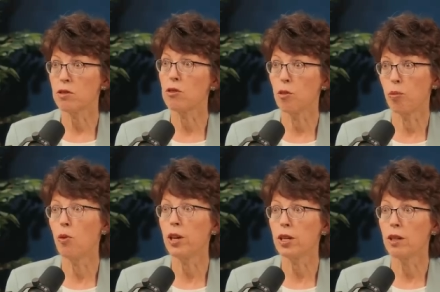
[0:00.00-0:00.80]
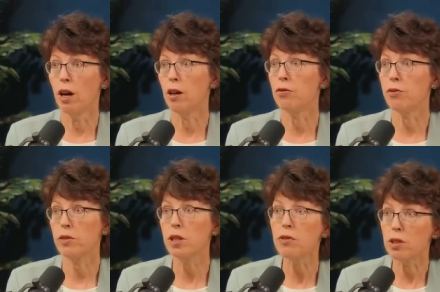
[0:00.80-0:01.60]
to the point of
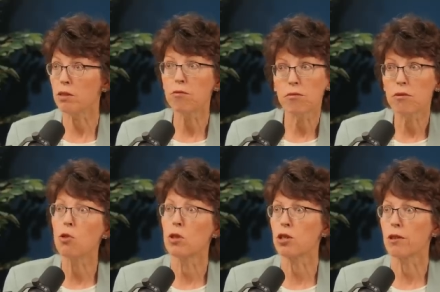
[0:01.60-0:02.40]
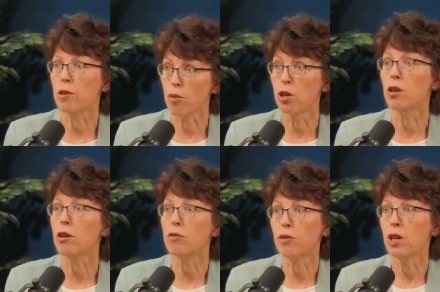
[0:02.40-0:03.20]
even torture and
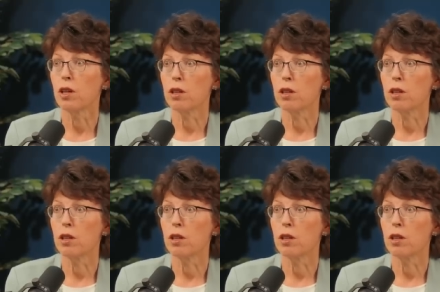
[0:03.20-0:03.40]
murder of right.